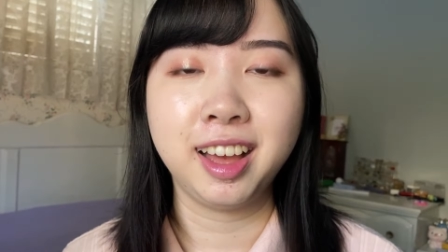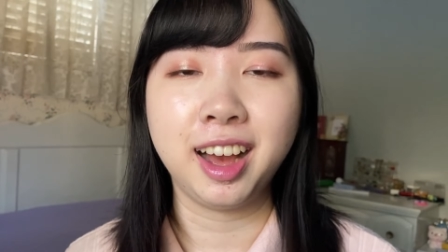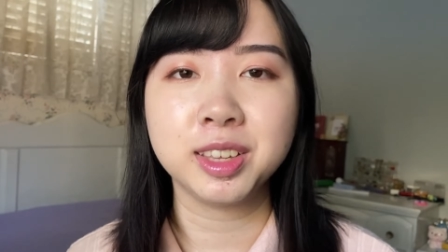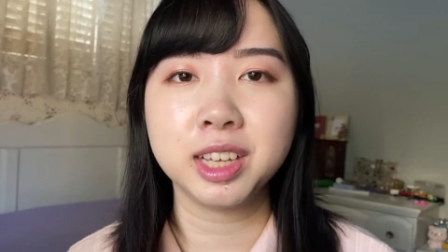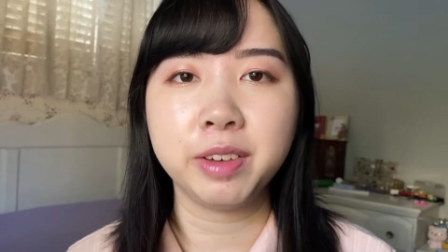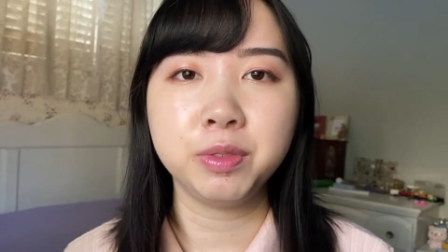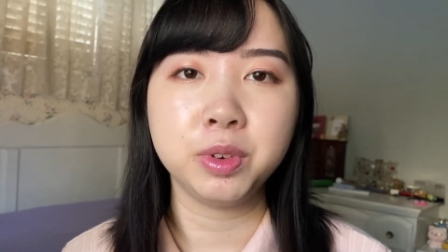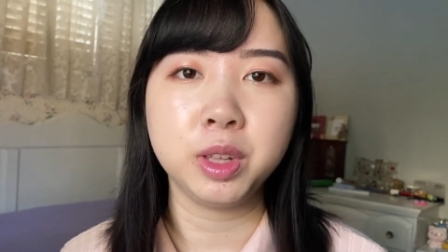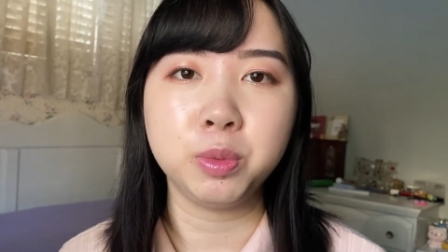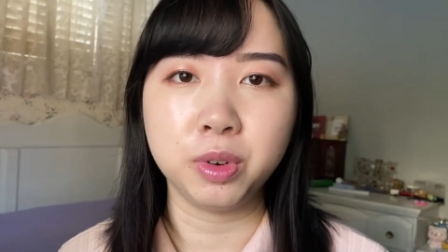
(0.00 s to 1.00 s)
I also haven't
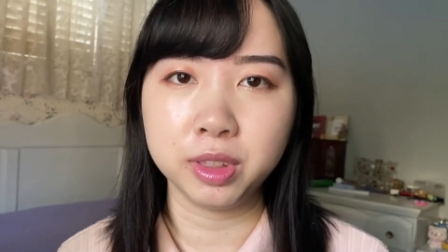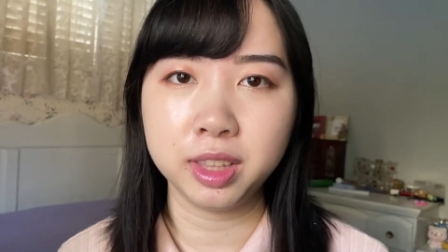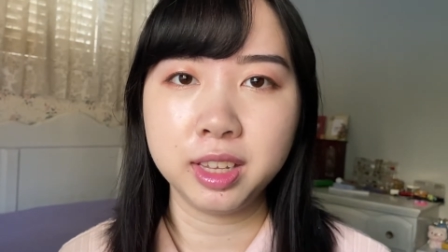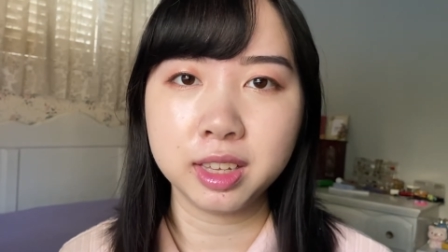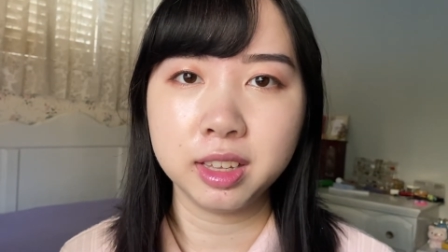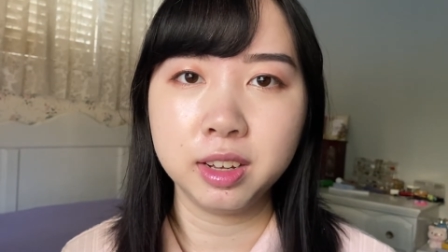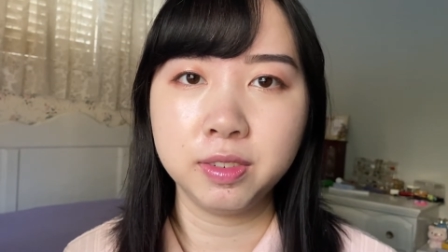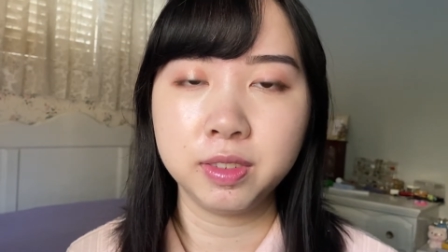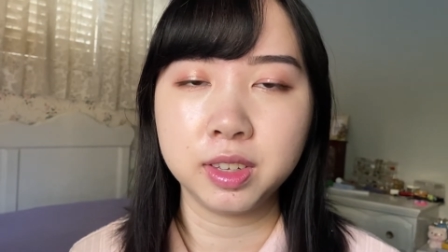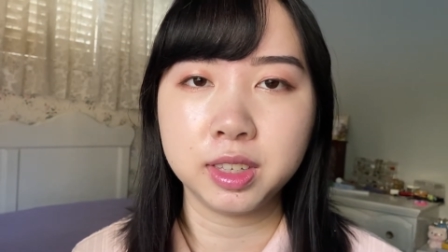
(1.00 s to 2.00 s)
really worn these enough
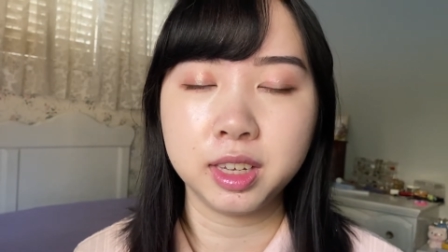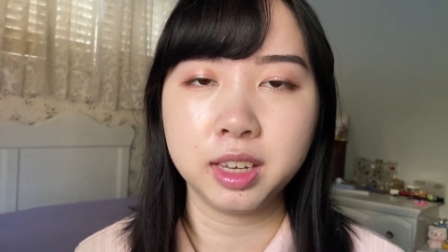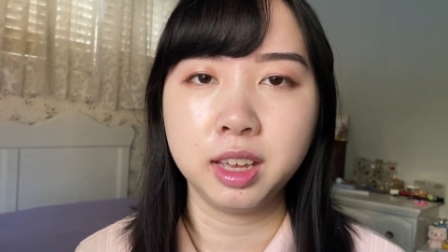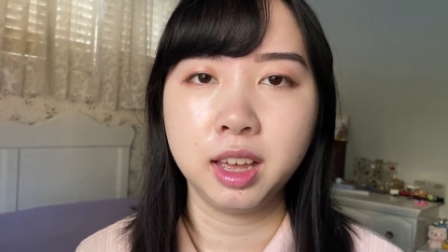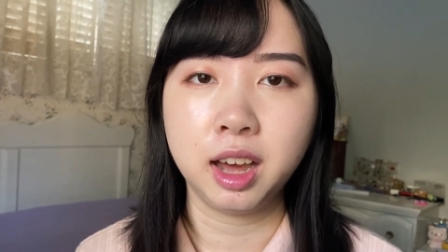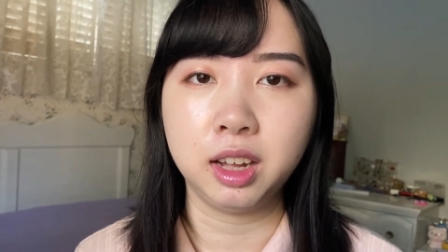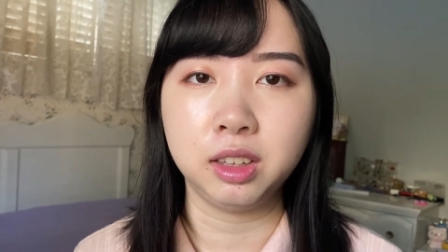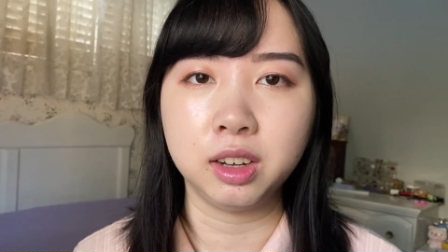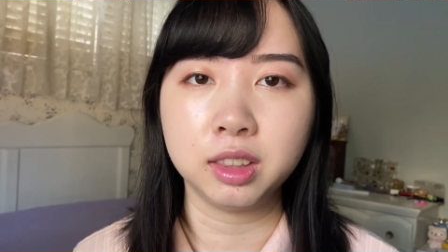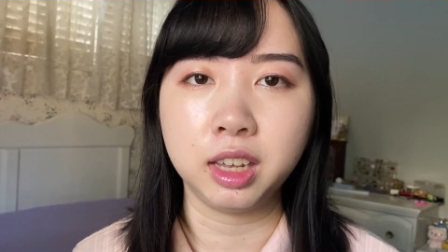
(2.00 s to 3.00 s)
to see how
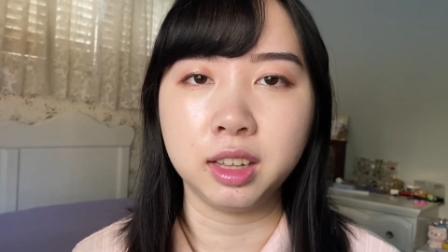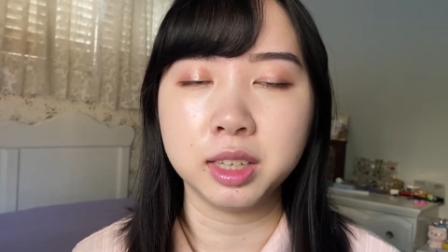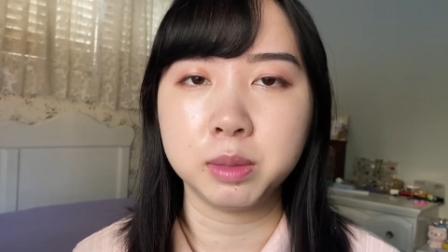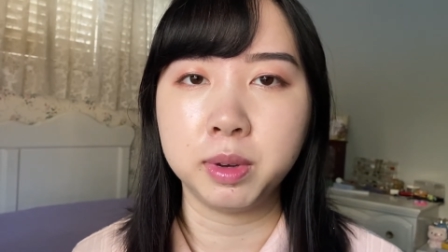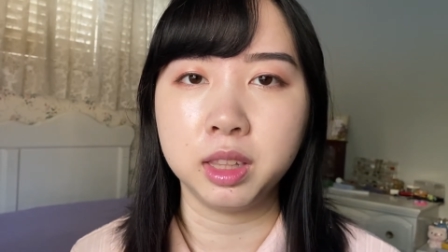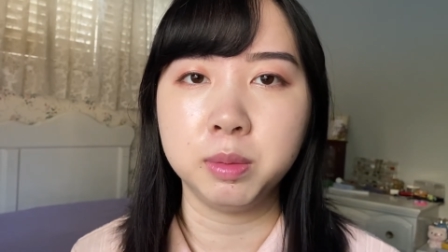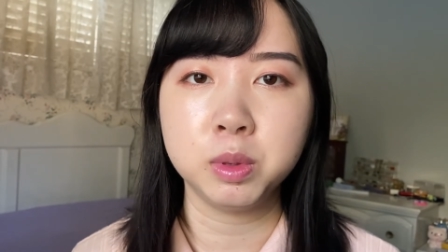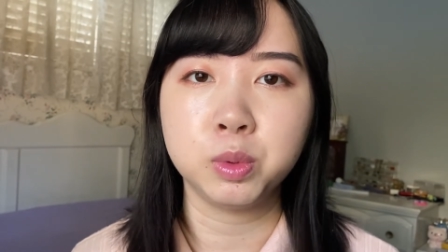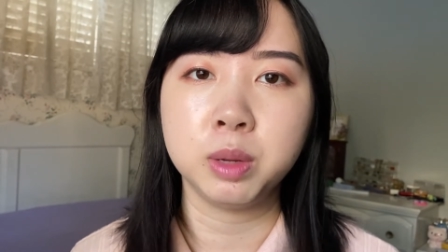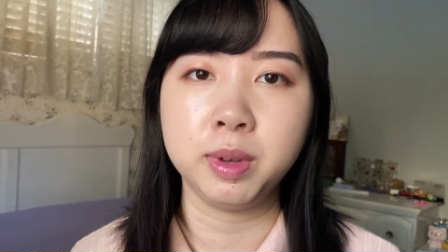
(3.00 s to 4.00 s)
long they last on my
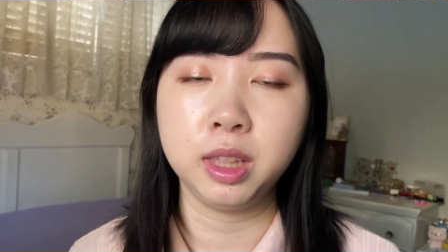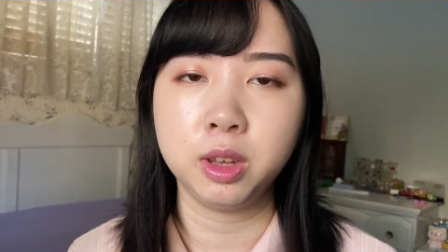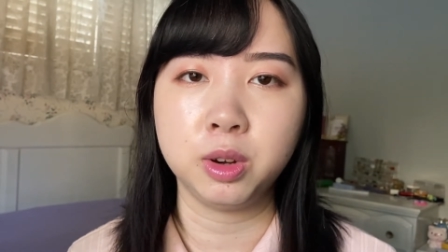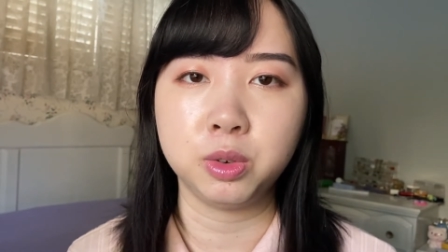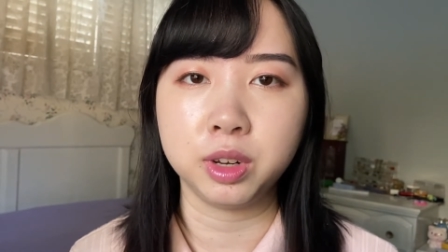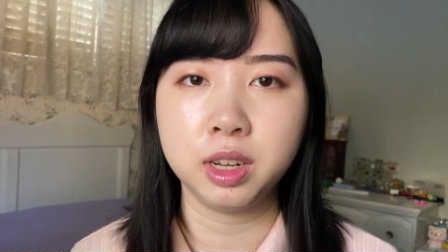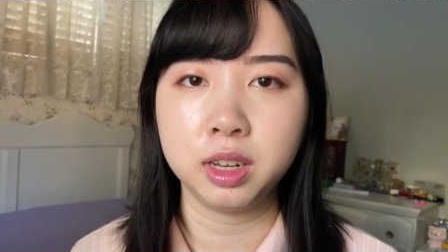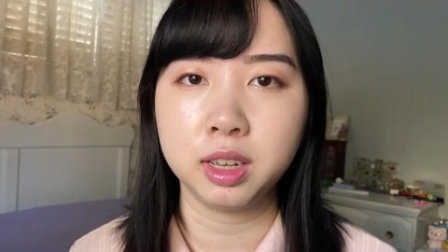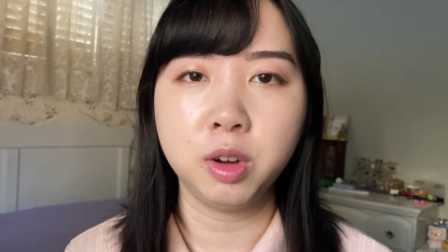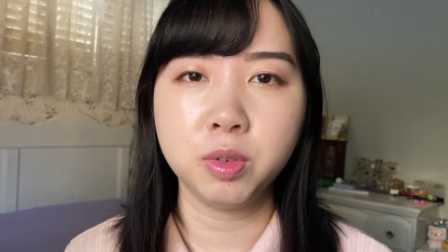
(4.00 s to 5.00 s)
lips when I'm eating or
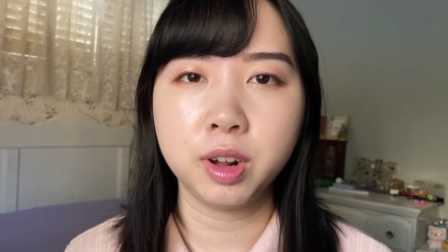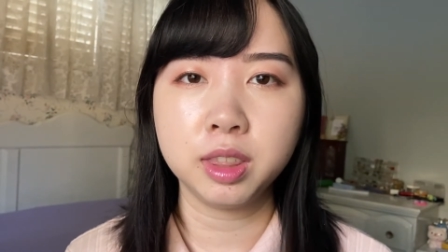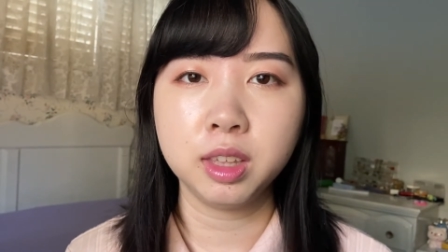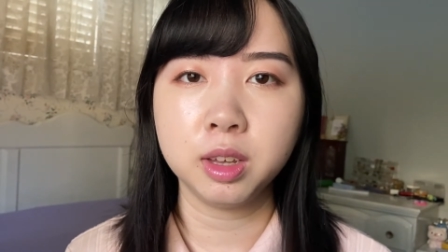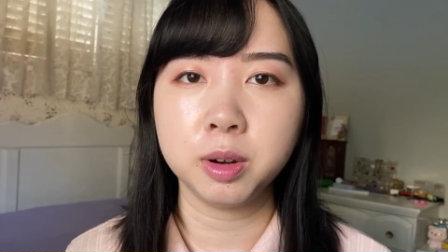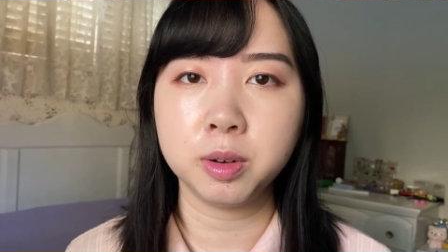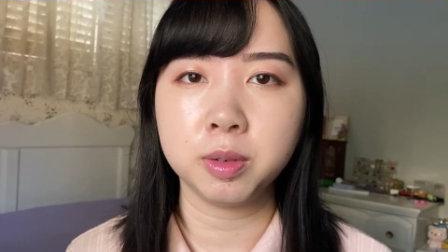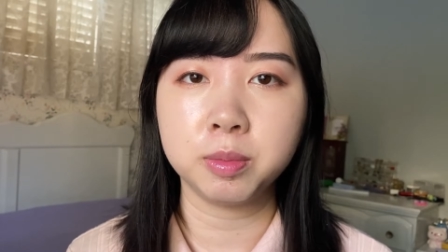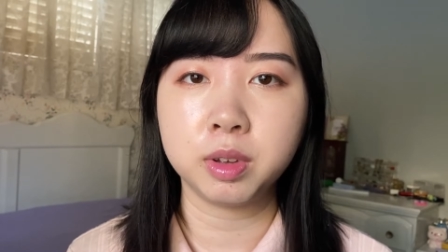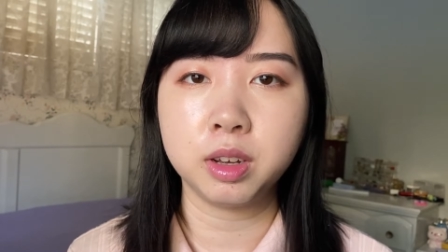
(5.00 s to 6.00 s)
drinking. Overall, I think they're
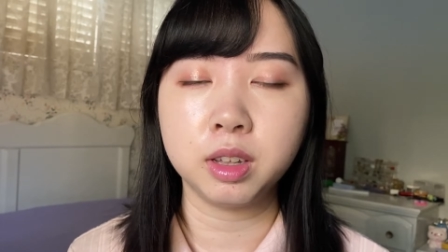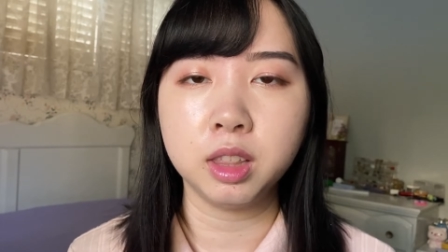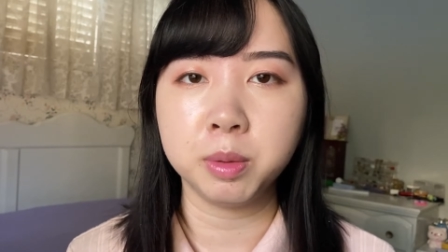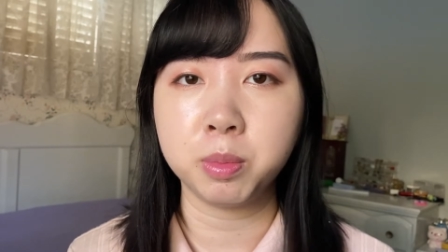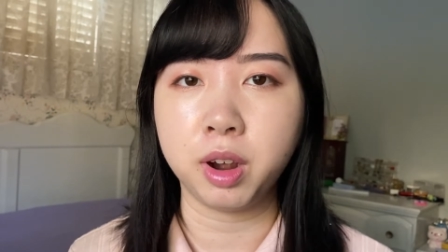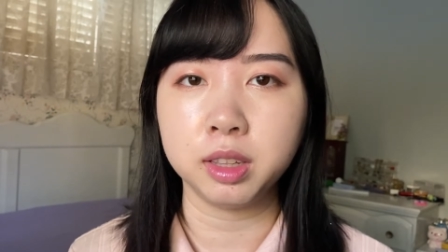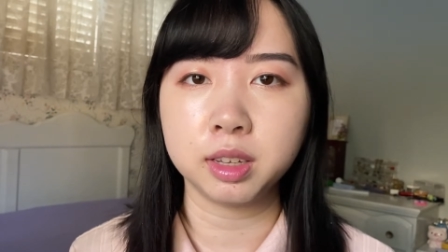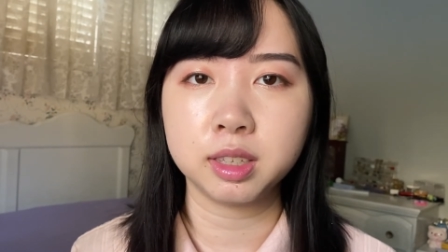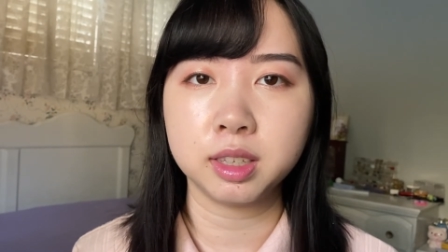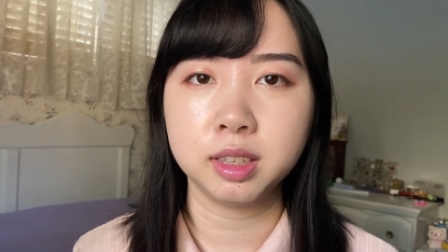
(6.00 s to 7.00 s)
good lip
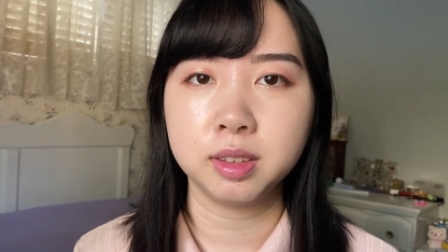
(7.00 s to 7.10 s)
products.